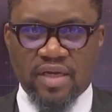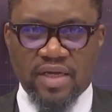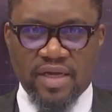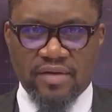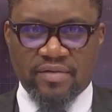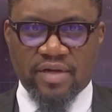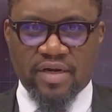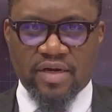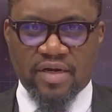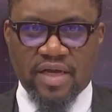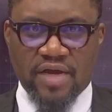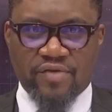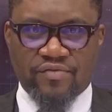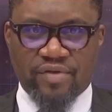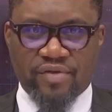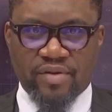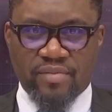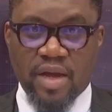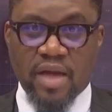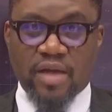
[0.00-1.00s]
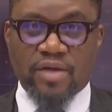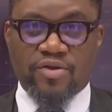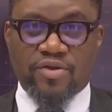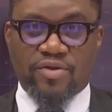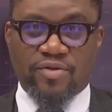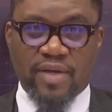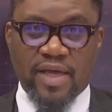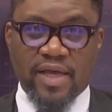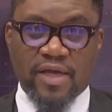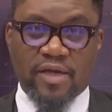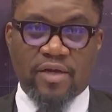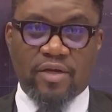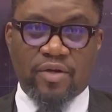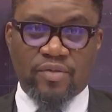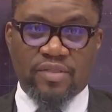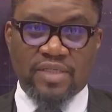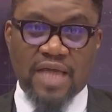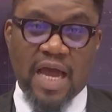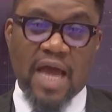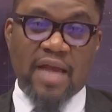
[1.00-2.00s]
in that country. Magashule, a
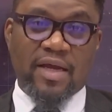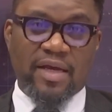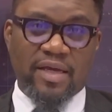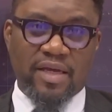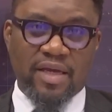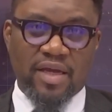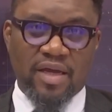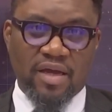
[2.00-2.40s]
close ally